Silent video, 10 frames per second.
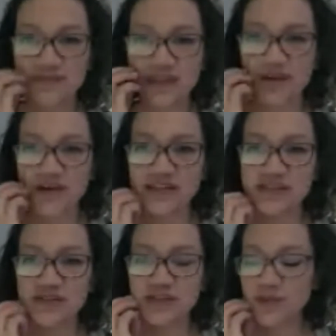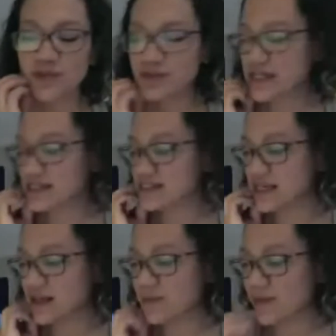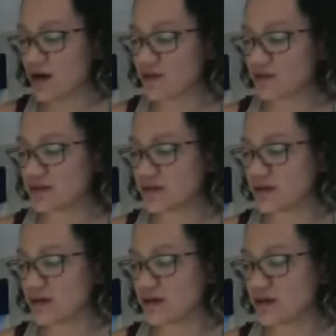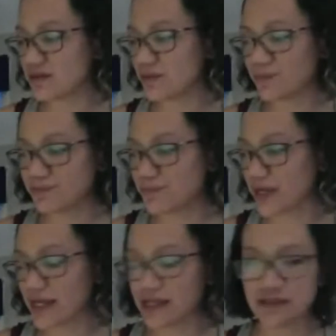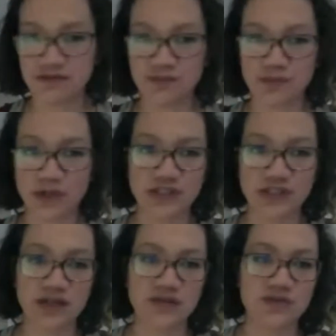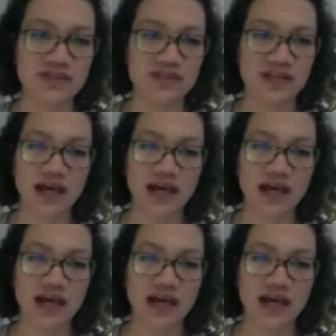All right, so someone was asking about the brand of brush I use.